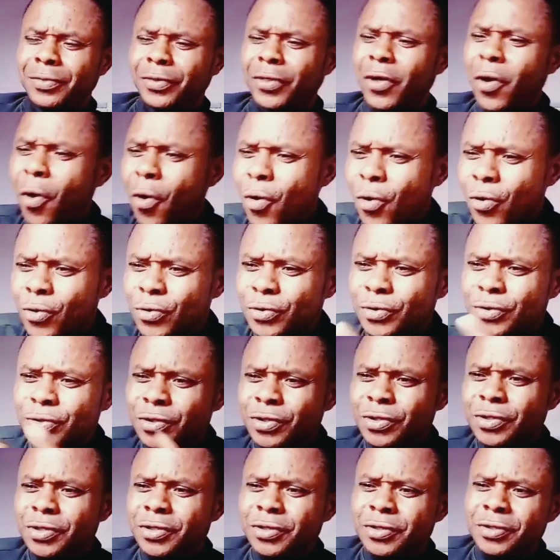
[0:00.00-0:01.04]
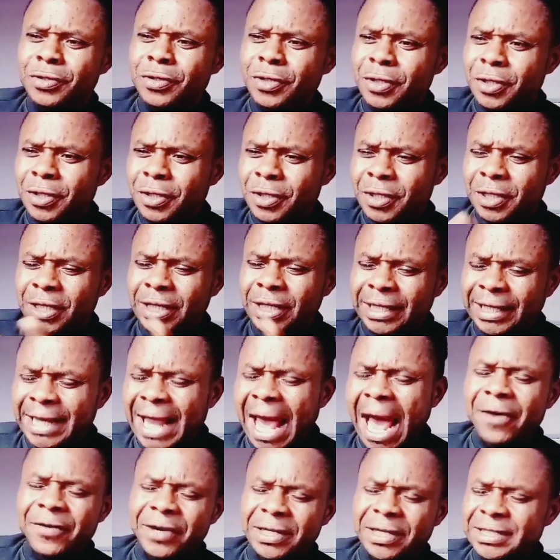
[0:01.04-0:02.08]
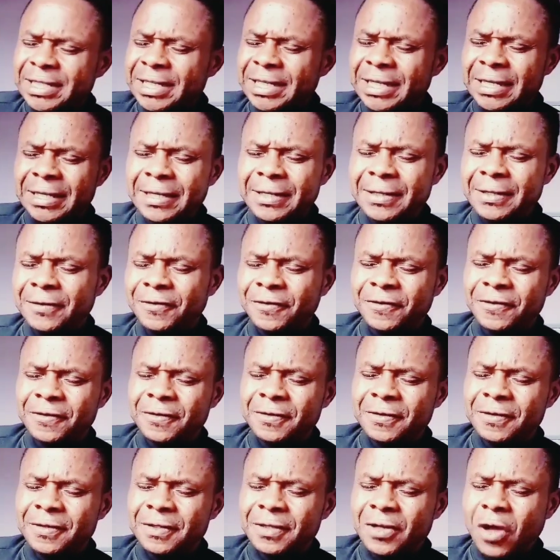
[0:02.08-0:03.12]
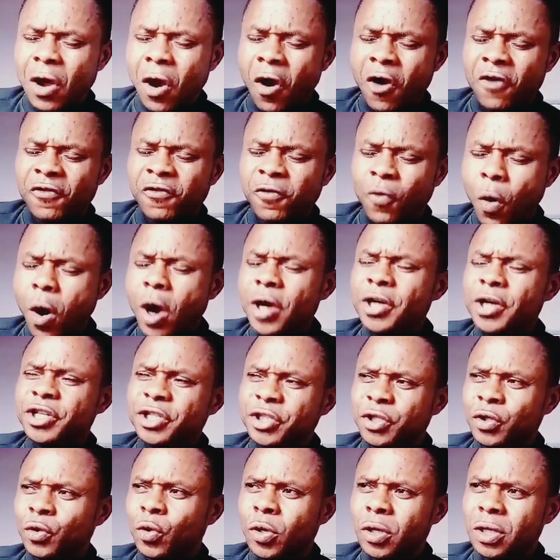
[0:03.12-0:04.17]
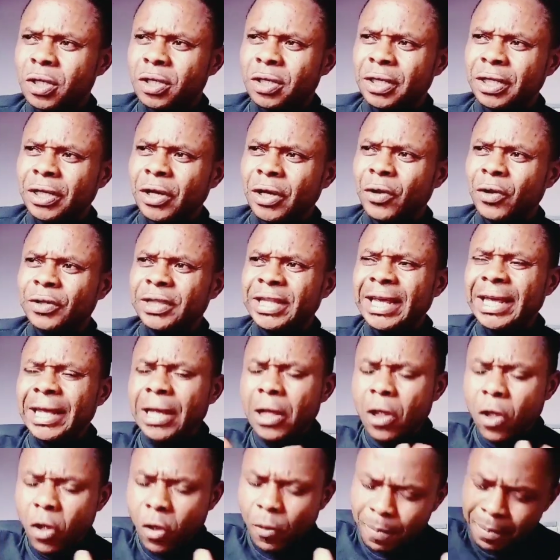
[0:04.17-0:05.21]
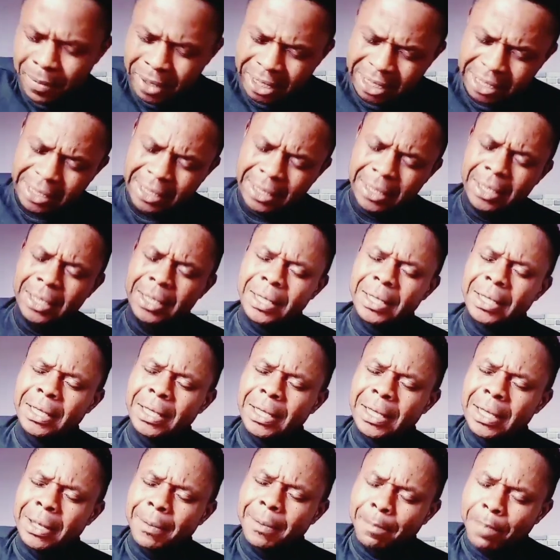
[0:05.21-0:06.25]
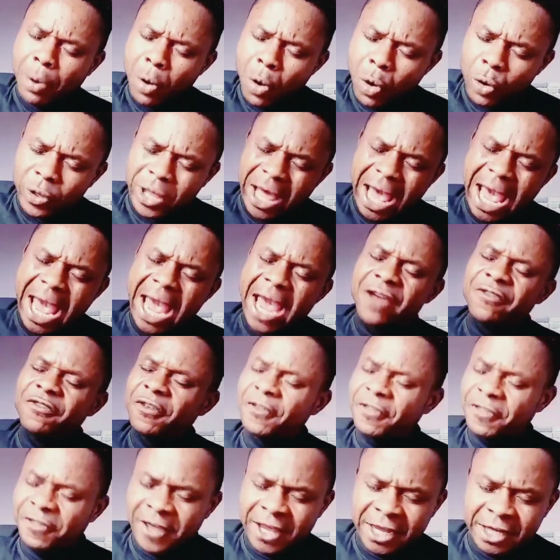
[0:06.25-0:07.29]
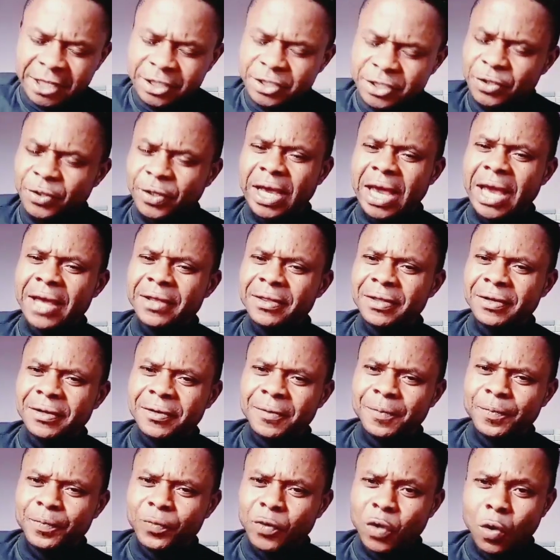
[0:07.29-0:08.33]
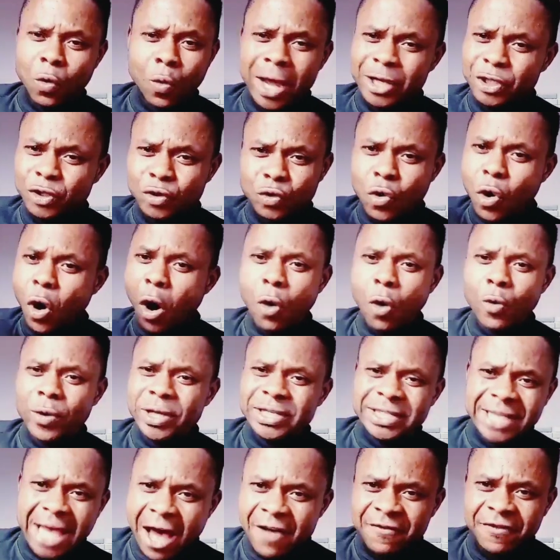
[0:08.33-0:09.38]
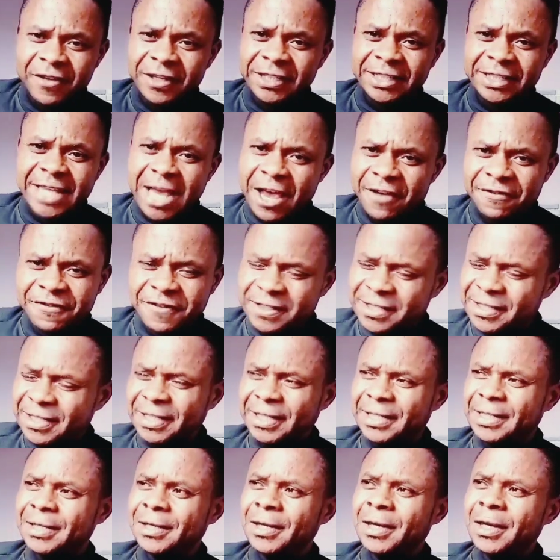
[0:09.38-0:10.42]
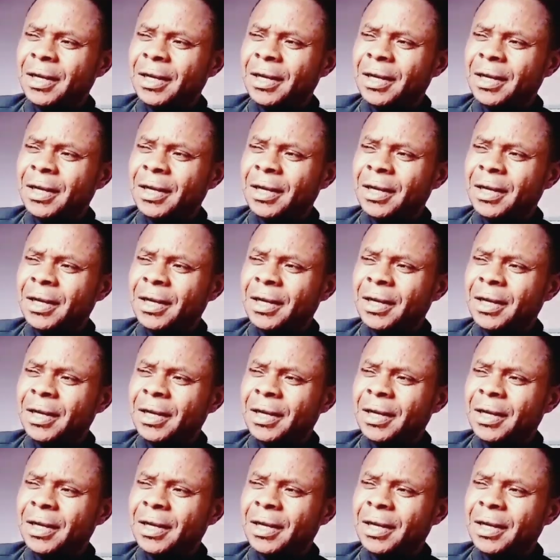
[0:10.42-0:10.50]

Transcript: Those narrative of Watchtower, they help me pull everything together. Why do I always have a deficit?